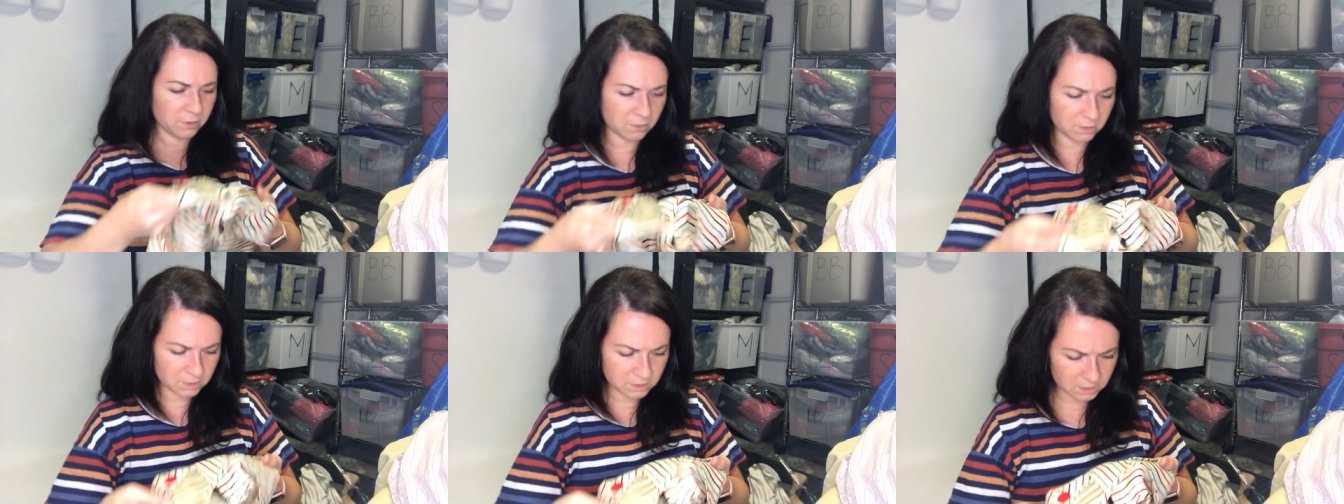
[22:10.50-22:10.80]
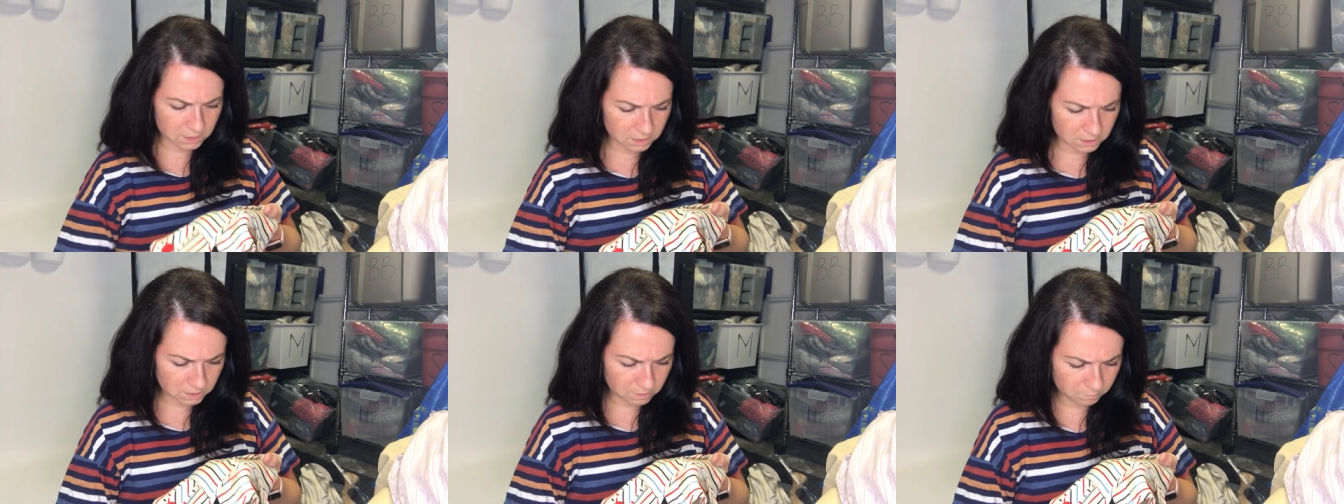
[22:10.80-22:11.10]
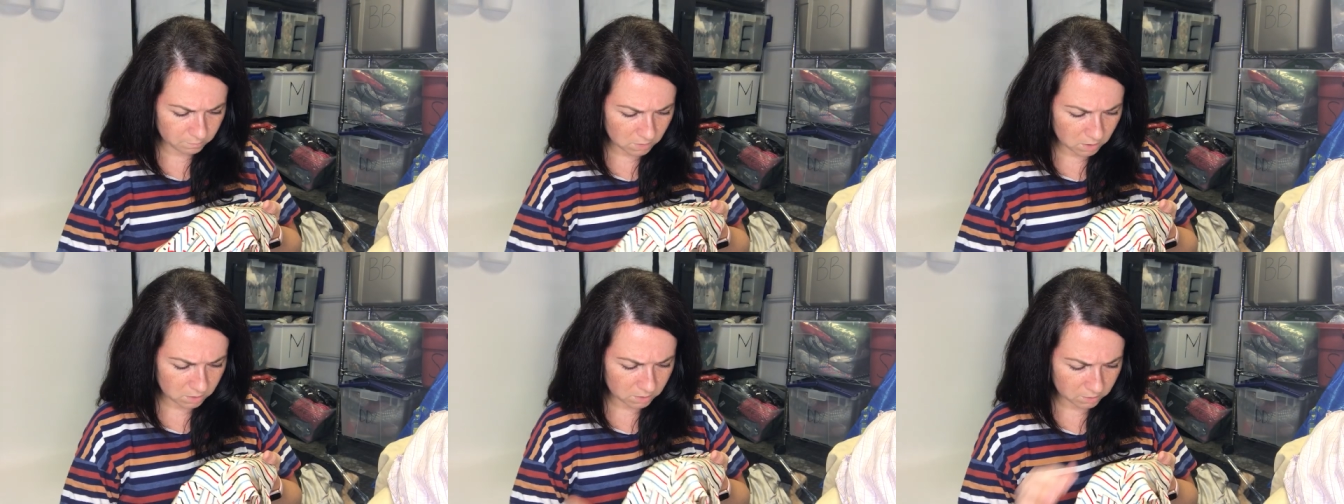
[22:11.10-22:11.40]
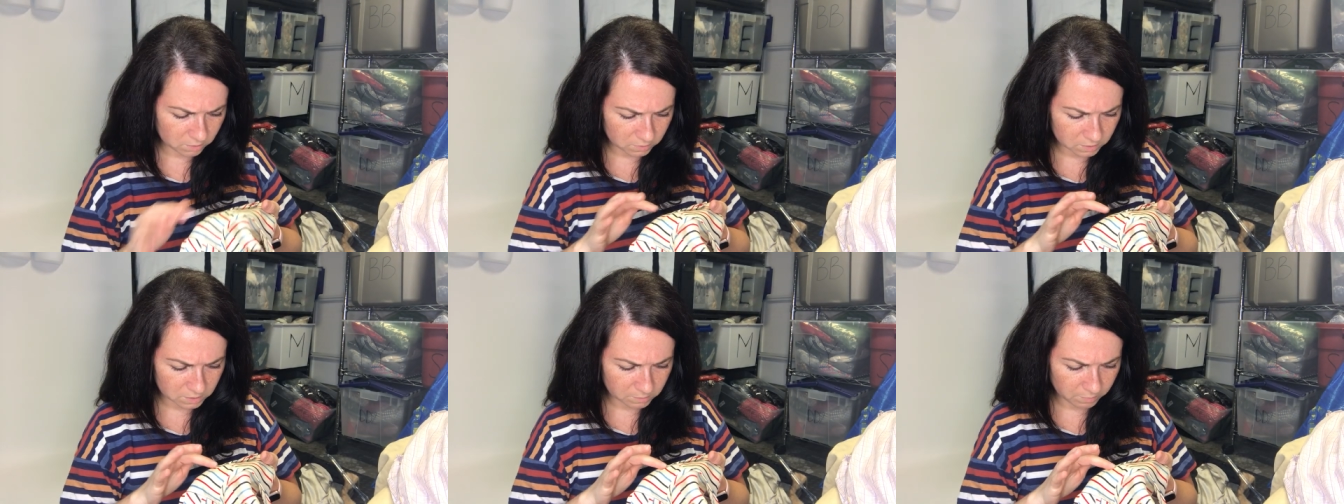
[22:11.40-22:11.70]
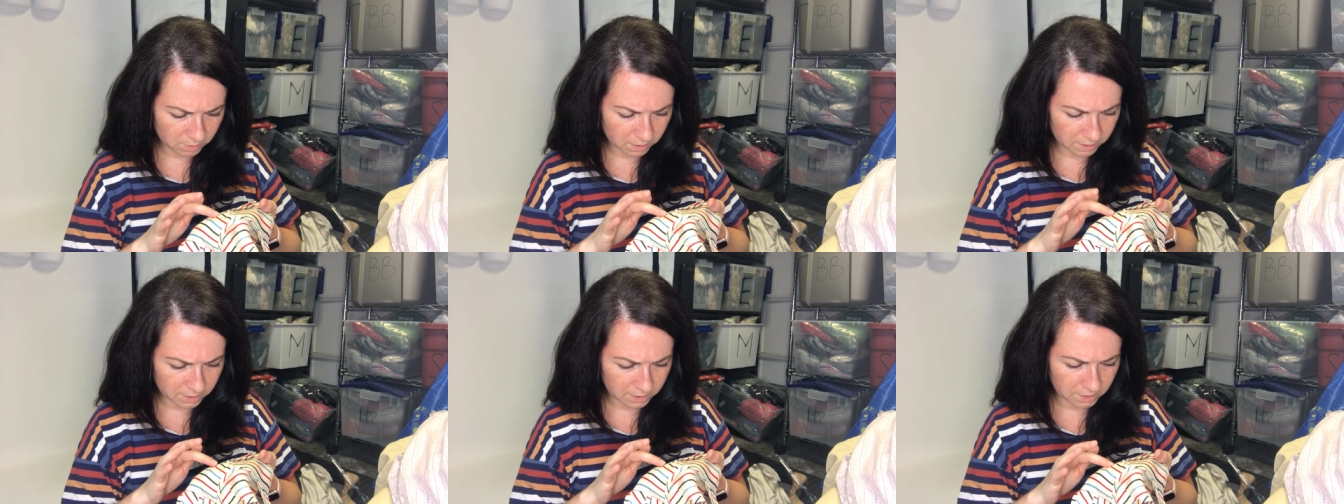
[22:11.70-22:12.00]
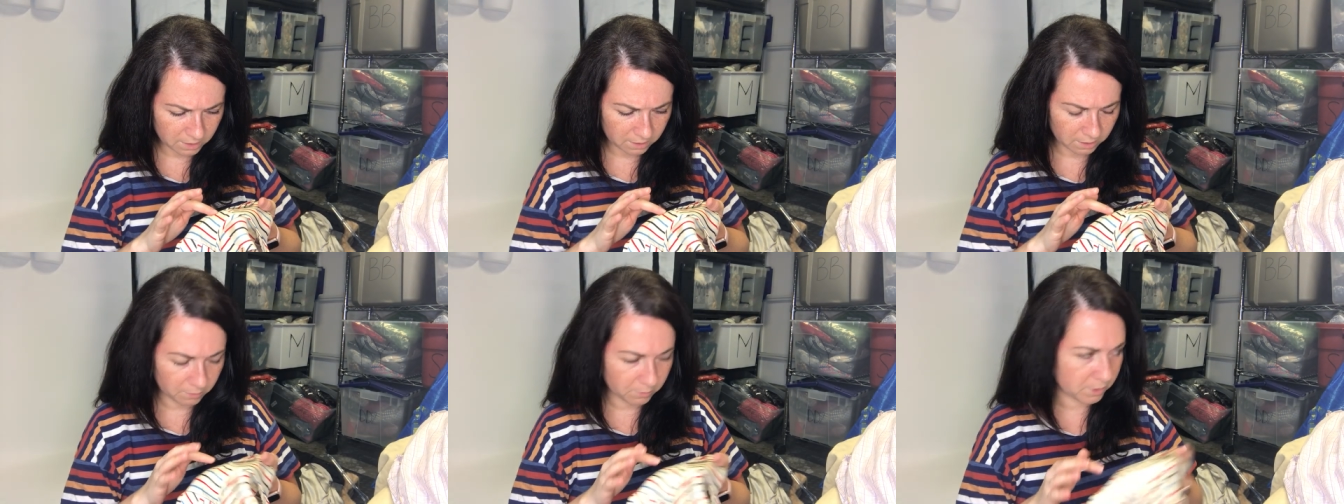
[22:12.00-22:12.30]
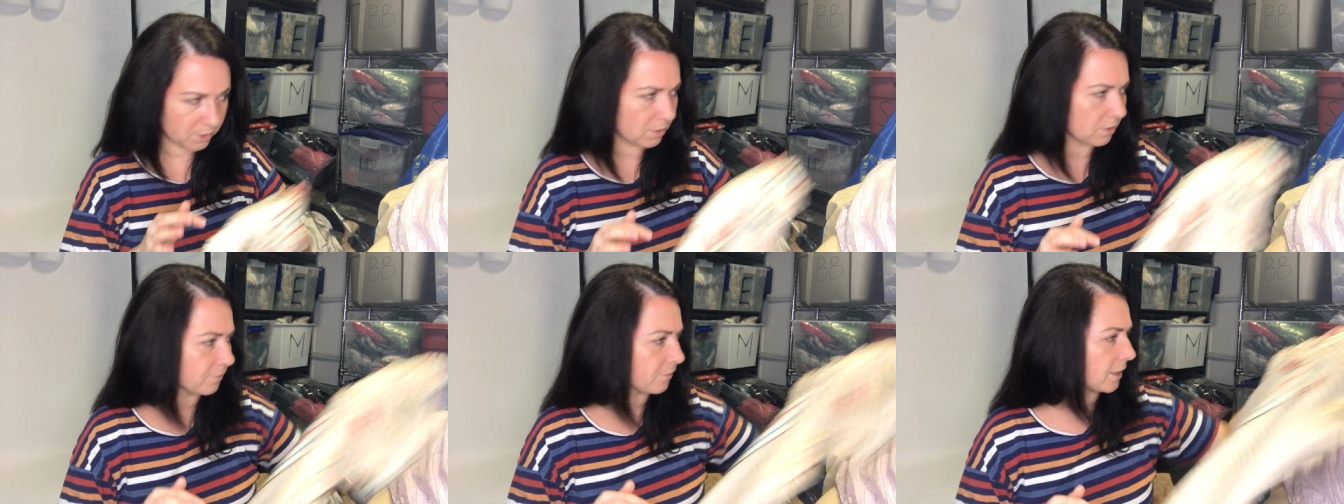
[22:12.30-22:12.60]
There's a small little spot here. I
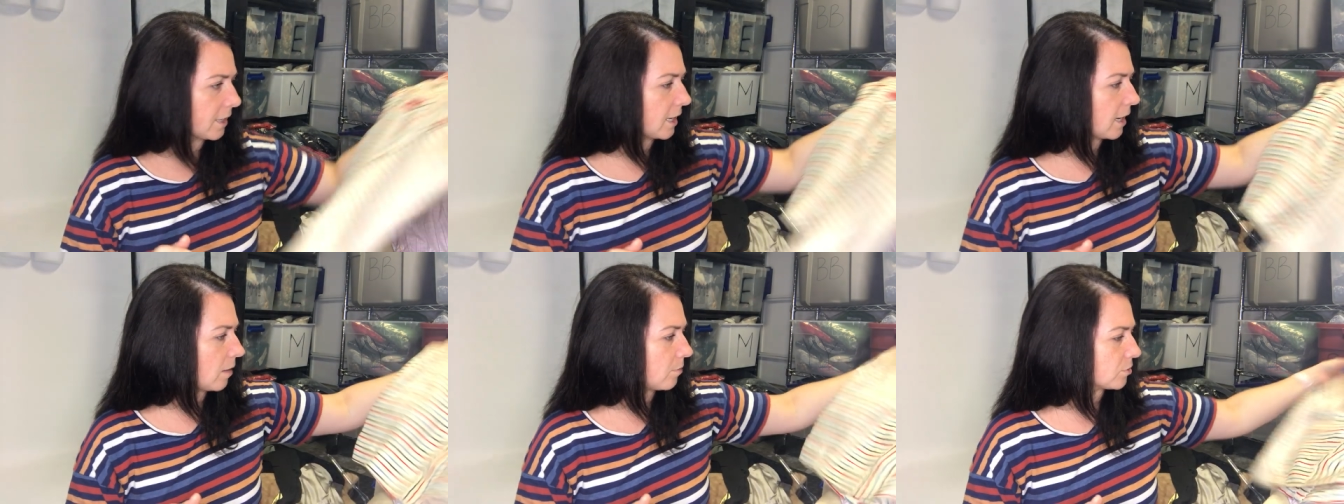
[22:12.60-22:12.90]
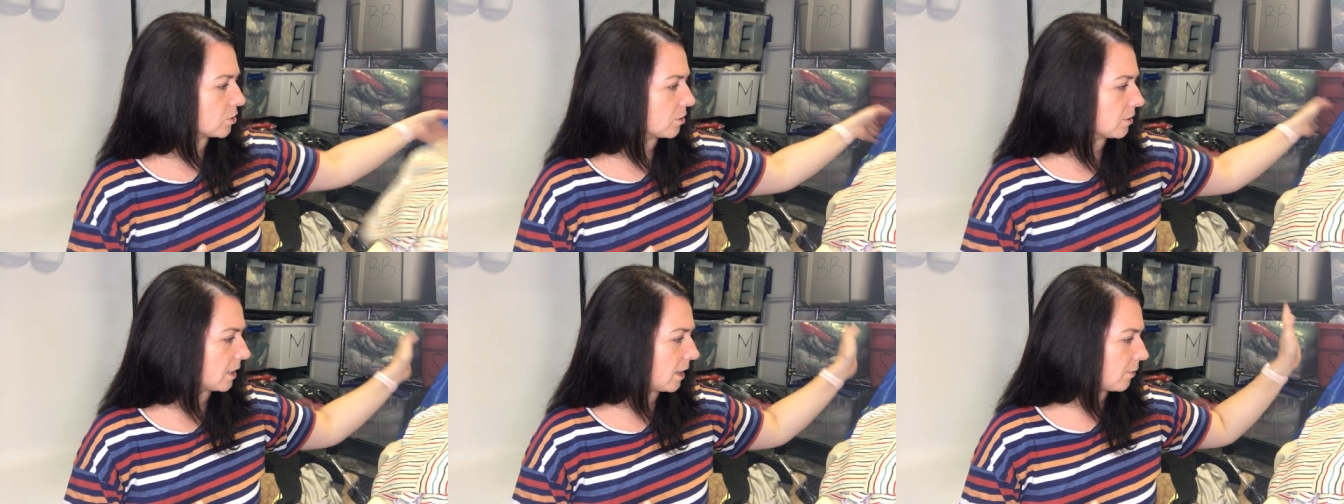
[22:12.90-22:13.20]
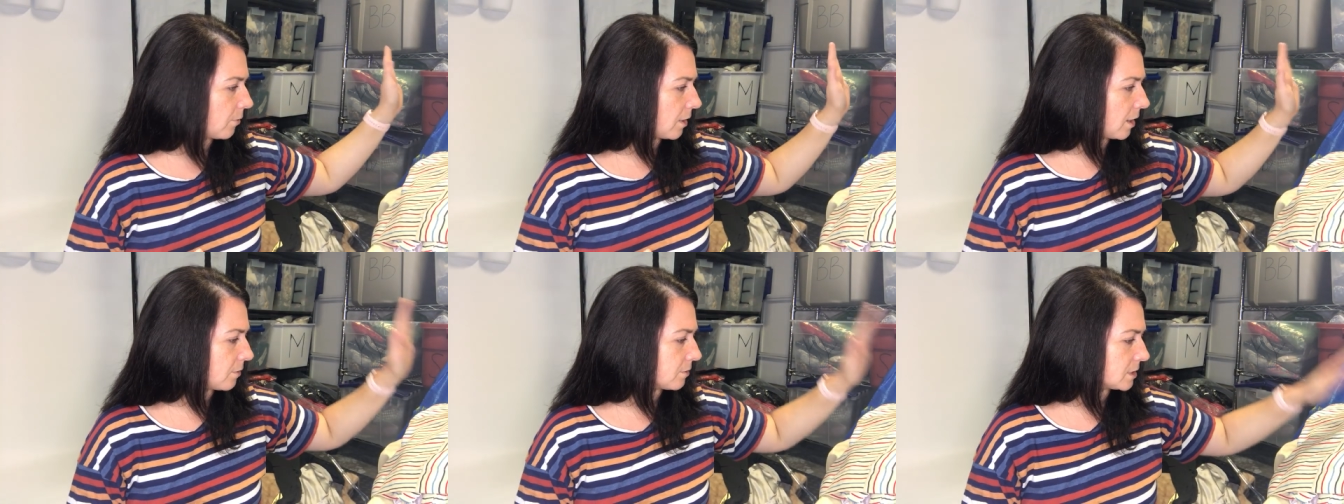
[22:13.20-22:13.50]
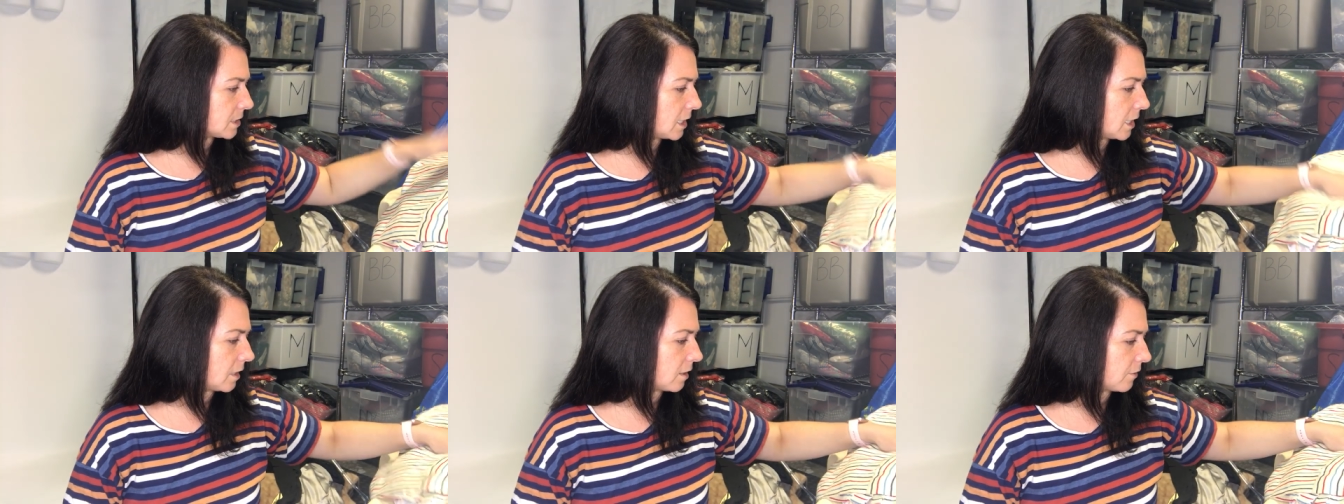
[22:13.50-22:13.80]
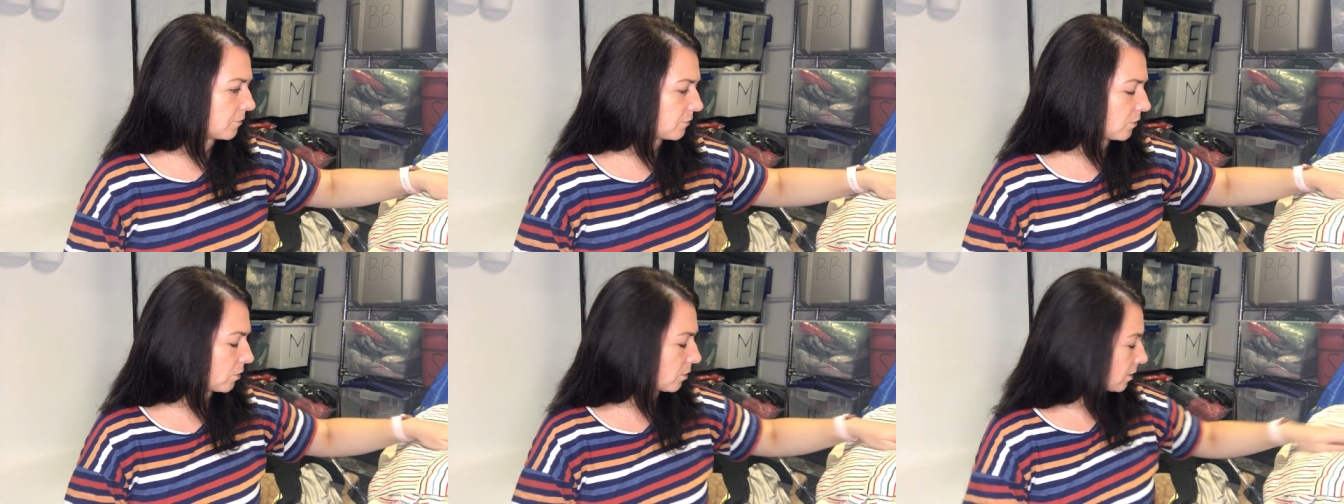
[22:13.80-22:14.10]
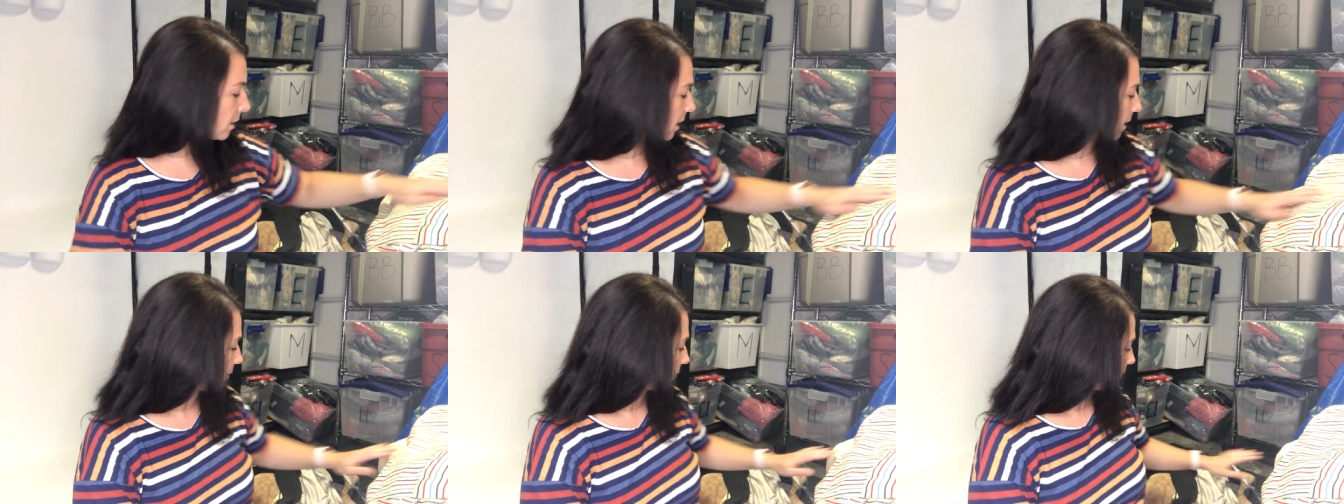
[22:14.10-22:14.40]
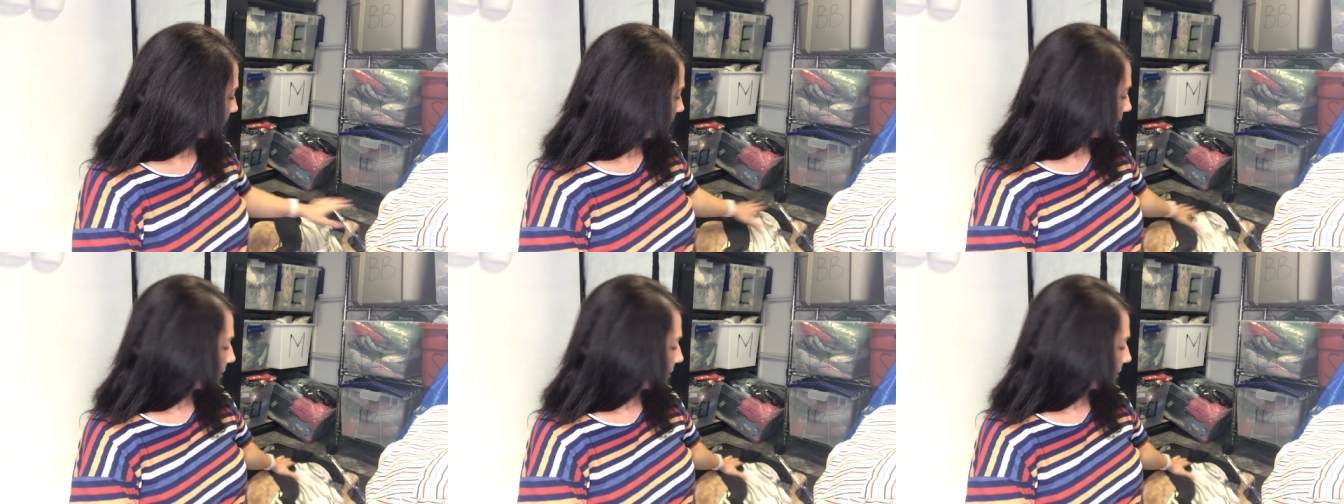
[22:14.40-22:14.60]
wonder if I captured that when I was taking the photograph.